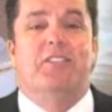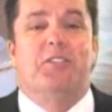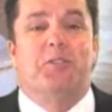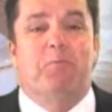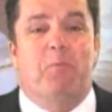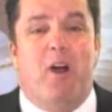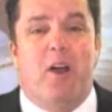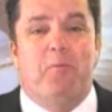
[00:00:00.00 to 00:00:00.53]

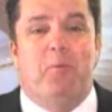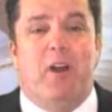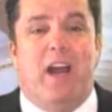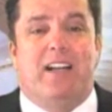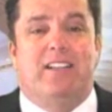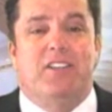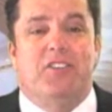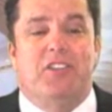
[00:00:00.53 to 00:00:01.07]
Smart
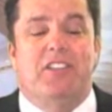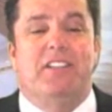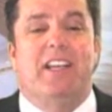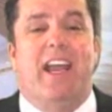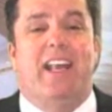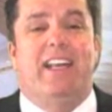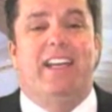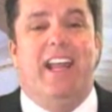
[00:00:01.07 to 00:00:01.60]

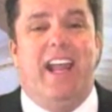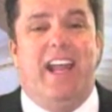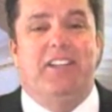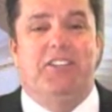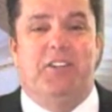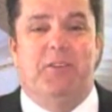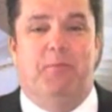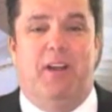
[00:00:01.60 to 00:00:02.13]
practices
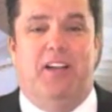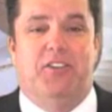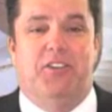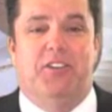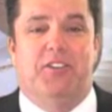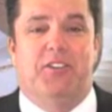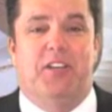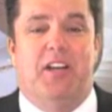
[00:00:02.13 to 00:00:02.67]
engage their
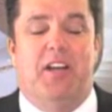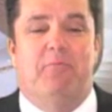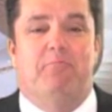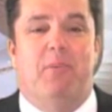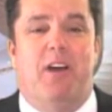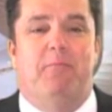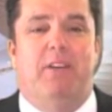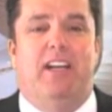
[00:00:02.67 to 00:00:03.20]
patients
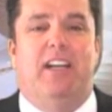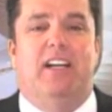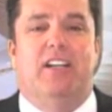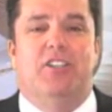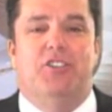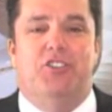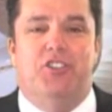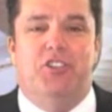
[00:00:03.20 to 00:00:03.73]
by
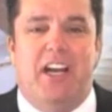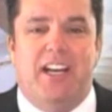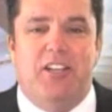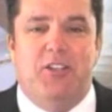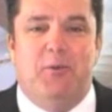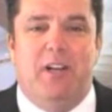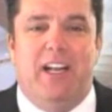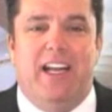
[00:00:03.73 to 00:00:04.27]
being
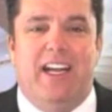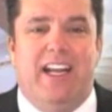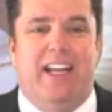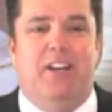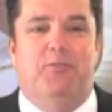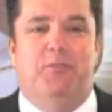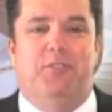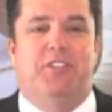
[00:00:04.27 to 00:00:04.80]
genuinely
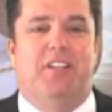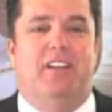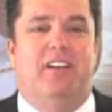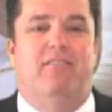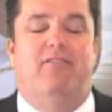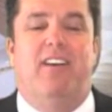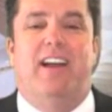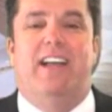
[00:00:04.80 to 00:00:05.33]
interested
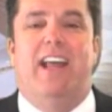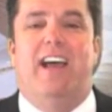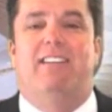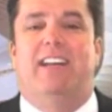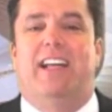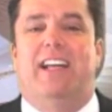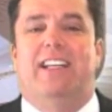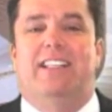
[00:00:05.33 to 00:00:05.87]
in finding
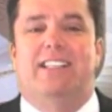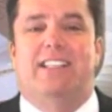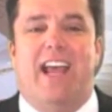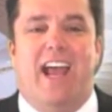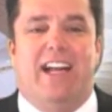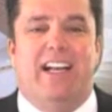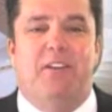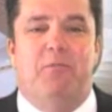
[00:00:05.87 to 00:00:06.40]
out
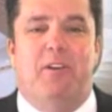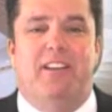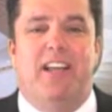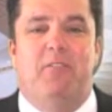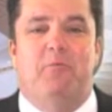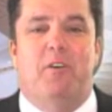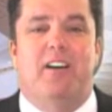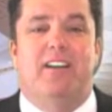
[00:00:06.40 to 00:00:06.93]
exactly what
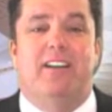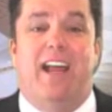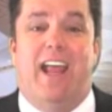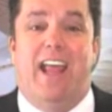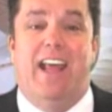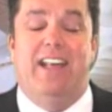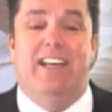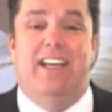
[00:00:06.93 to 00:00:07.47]
they want
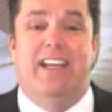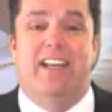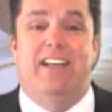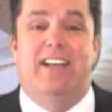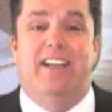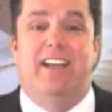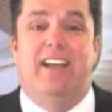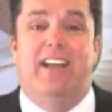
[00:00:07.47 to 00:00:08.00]
and
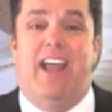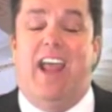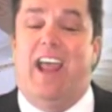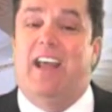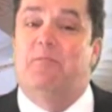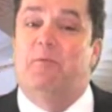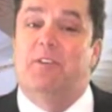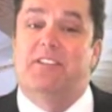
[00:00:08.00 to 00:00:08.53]
need,
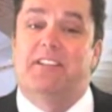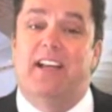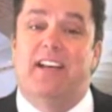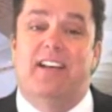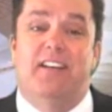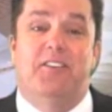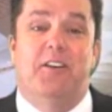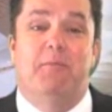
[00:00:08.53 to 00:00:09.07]
and once they
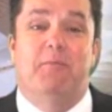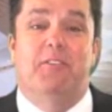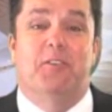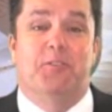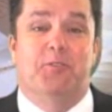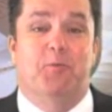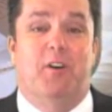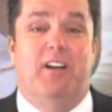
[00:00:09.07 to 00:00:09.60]
determine
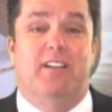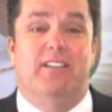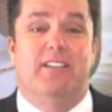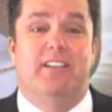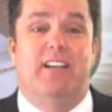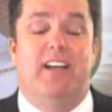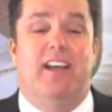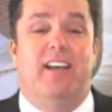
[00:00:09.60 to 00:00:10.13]
those
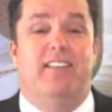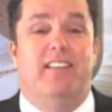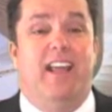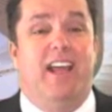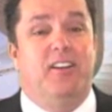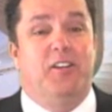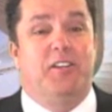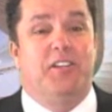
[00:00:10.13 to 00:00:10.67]
wants,
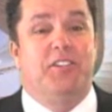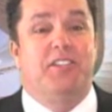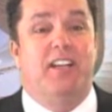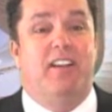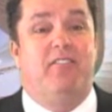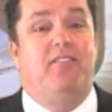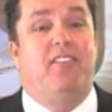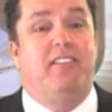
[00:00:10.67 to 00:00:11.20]
they look to
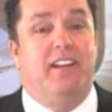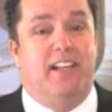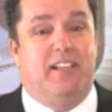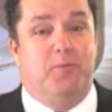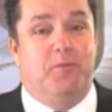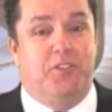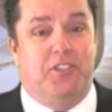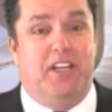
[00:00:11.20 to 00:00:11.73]
see if their
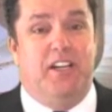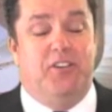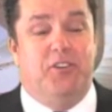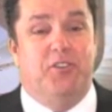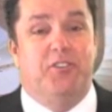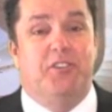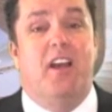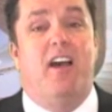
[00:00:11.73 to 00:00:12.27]
dental
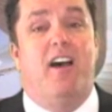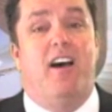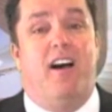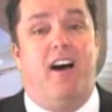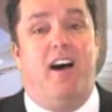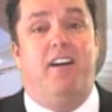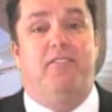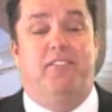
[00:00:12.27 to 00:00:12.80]
procedures
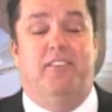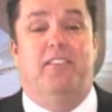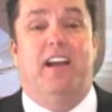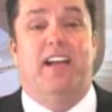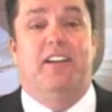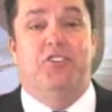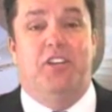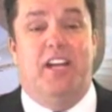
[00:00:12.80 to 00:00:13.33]
offer
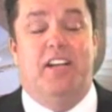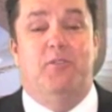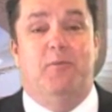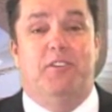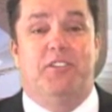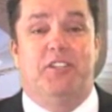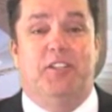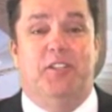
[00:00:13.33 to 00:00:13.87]
a
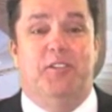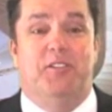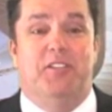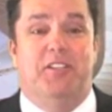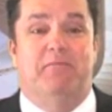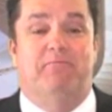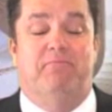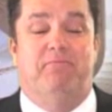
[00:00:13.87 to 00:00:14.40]
genuine
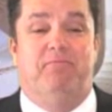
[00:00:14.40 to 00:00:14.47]
solution.